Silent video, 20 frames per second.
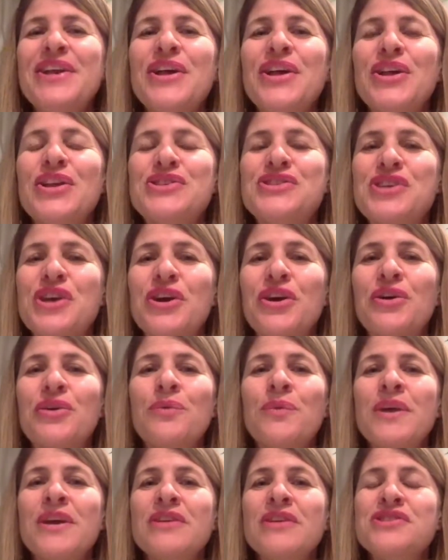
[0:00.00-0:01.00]
So
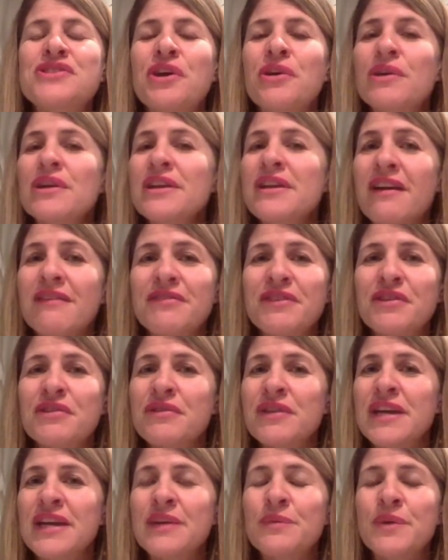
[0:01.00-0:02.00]
we are totally off the
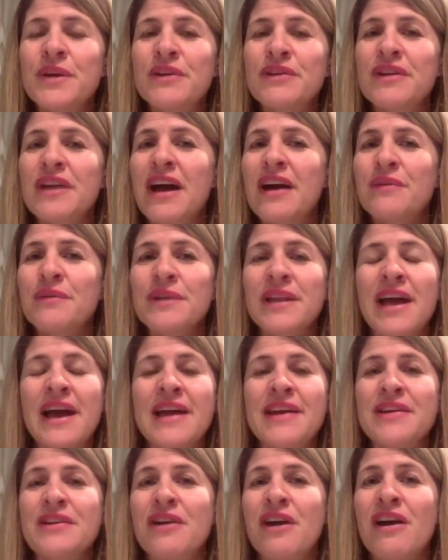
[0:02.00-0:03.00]
grid. We are not
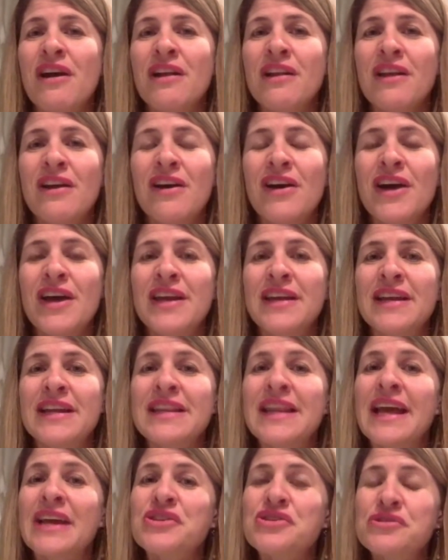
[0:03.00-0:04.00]
relying at all on
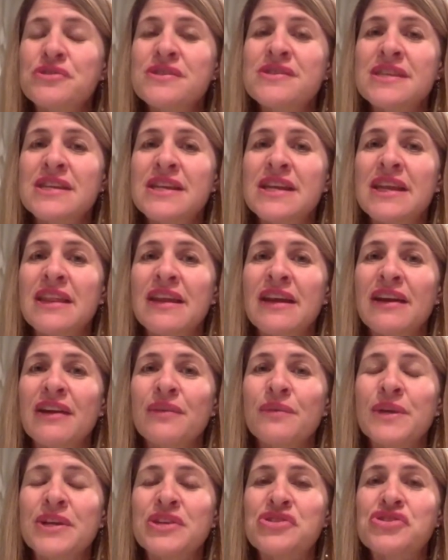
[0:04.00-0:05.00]
electricity
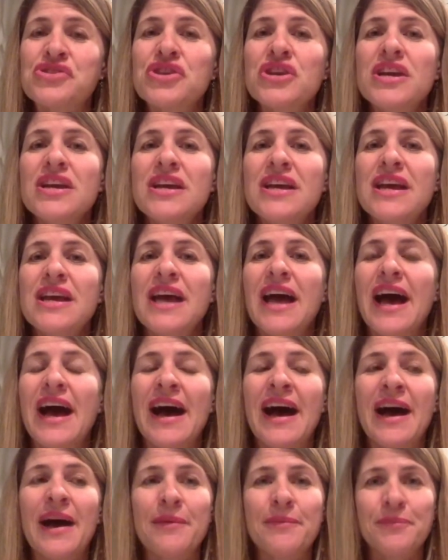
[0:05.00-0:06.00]
there, which
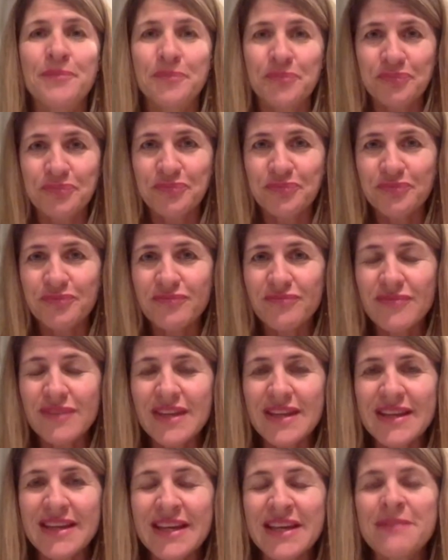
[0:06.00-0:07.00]

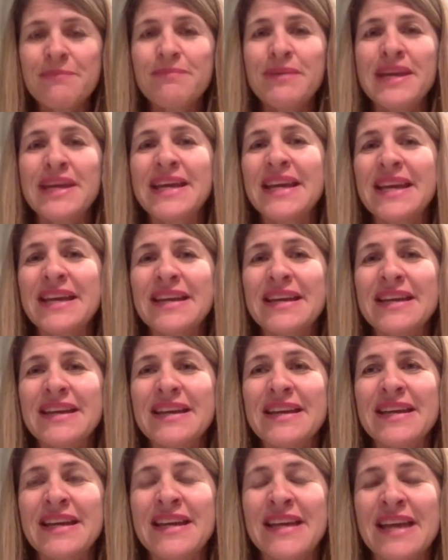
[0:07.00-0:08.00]
can be
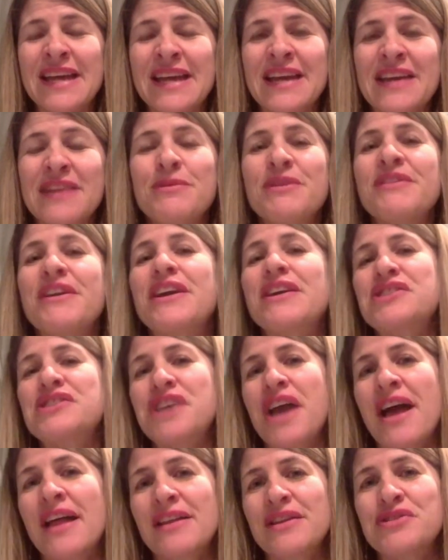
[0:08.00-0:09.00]
very
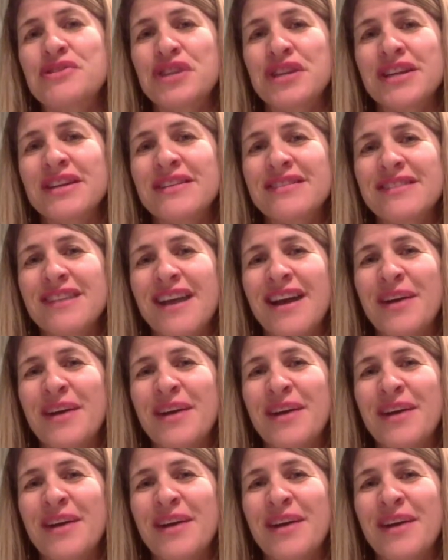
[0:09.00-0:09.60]
challenging